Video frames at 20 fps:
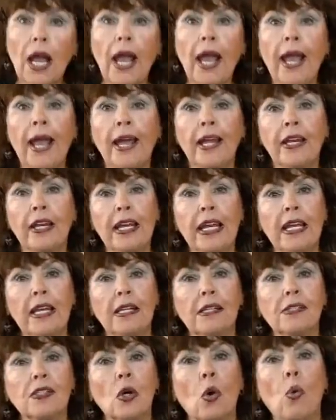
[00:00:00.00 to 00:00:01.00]
And it
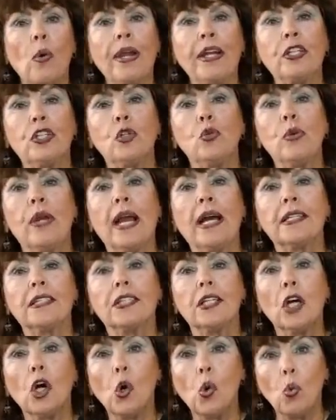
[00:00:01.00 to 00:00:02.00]
is going to get
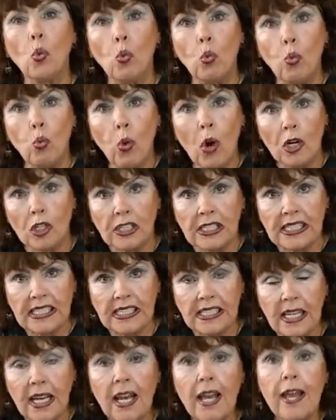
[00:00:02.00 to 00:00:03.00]

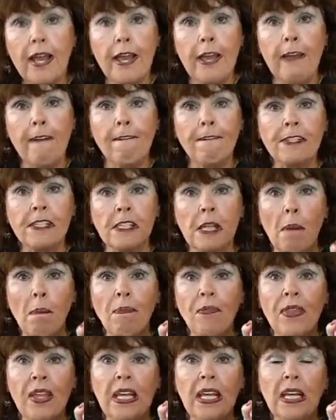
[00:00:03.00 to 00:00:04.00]
worse if
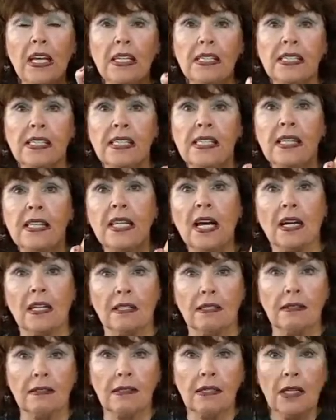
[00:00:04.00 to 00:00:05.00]
something isn't done.
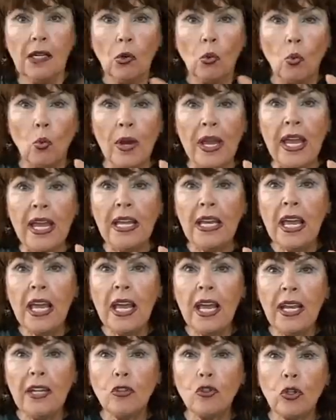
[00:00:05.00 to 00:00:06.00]
We
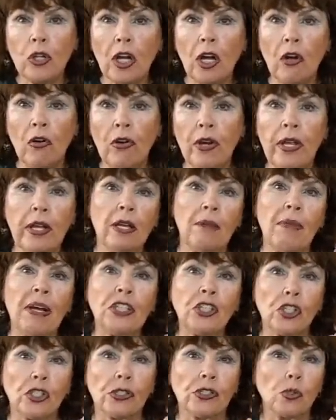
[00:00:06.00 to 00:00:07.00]
need draconian
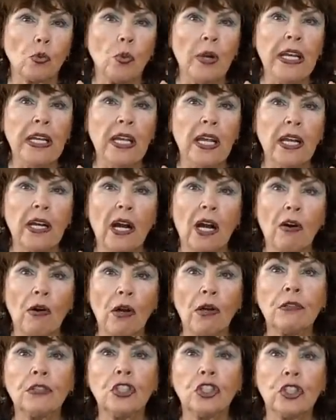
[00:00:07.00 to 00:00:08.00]
measures. We need our
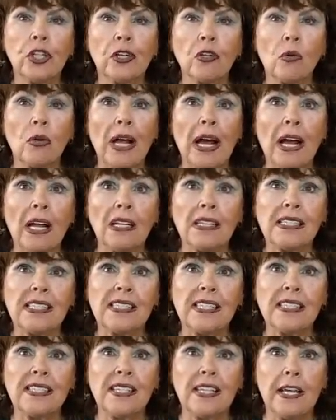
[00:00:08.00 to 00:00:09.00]
own General
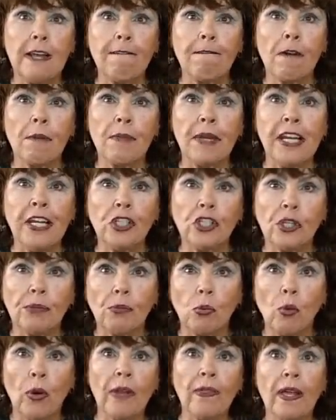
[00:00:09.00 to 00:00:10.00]
al-Sisi from Egypt.
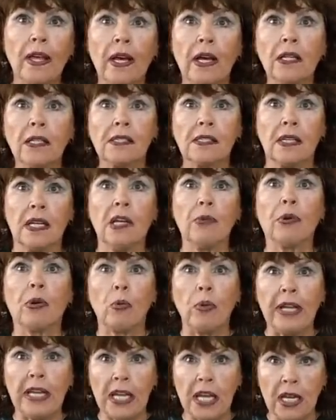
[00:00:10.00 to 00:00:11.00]
Where the hell is he
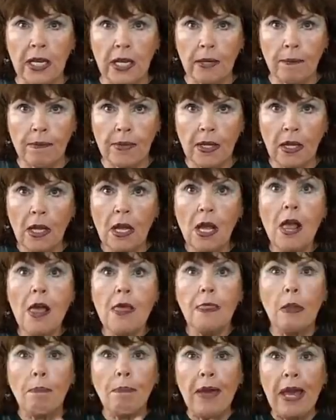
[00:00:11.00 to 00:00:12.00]
when we need him?
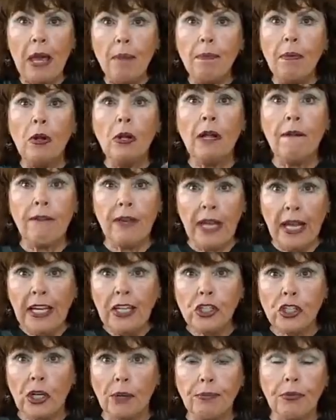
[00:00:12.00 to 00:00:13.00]
The people of
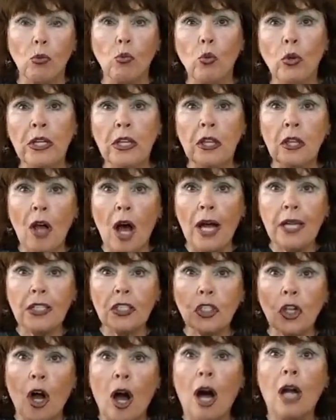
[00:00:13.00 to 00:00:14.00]
Egypt would
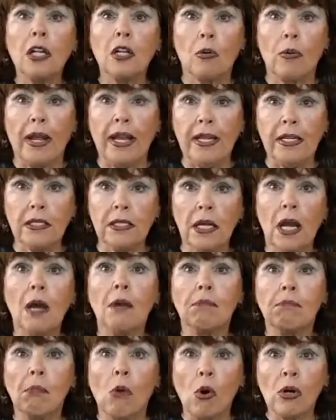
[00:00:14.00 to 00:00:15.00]
not tolerate
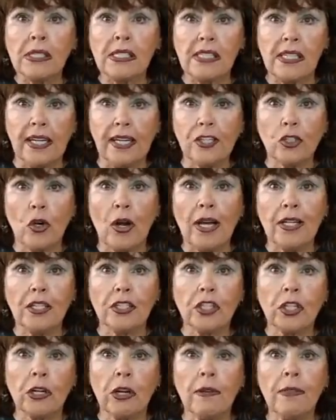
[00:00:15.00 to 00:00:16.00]
Morsi trying
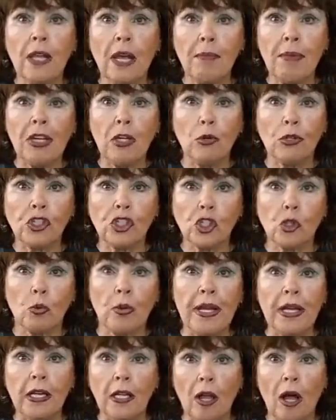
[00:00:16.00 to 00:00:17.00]
to turn them into a
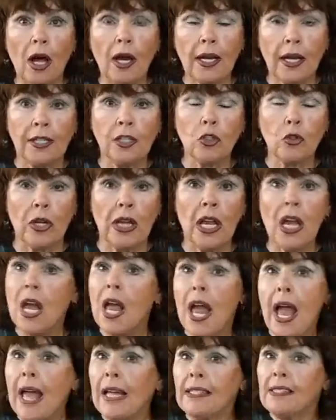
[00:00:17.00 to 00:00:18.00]
Sharia law country.
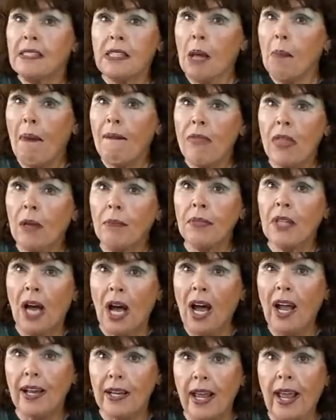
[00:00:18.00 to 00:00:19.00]
And some of them
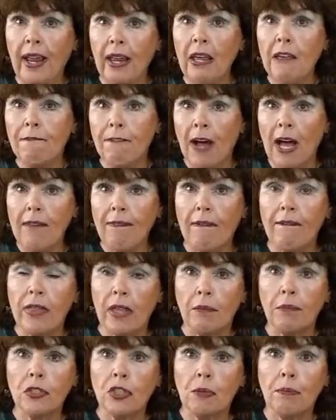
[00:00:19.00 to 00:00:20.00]
died, 85 of
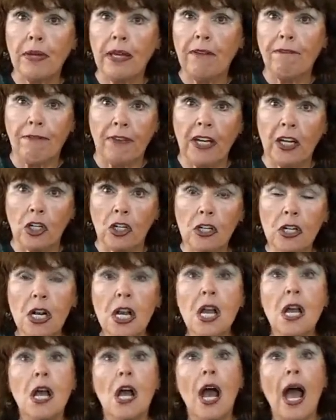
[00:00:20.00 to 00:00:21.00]
them to be fair,
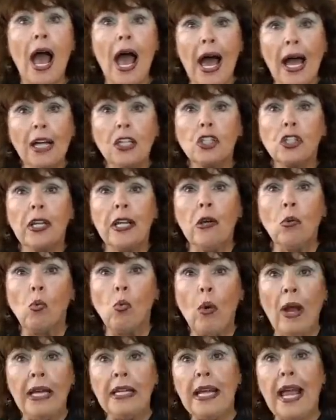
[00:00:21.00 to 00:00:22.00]
actually
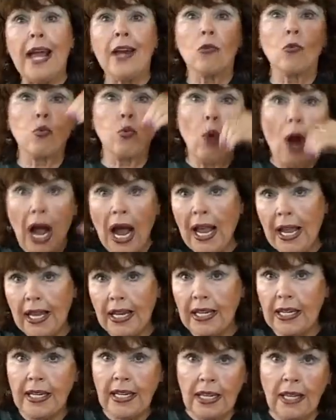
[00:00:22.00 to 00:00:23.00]
went and
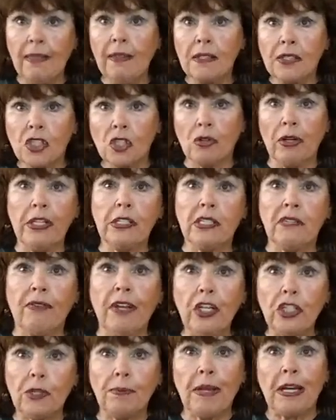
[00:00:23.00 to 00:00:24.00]
rioted in the streets of
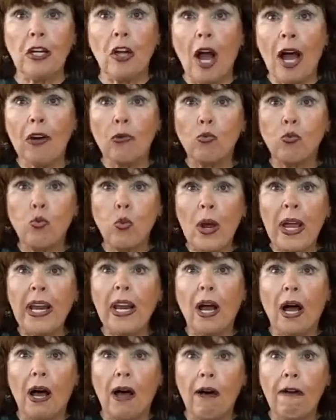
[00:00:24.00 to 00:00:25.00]
Egypt and got rid
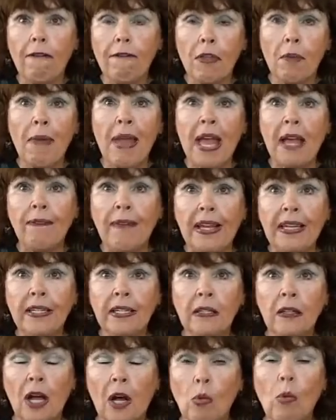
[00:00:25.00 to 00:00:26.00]
of the man they
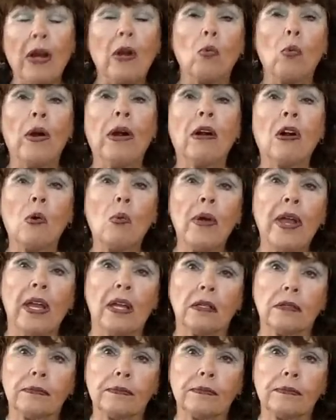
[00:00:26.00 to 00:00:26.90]
did not want. Where are we?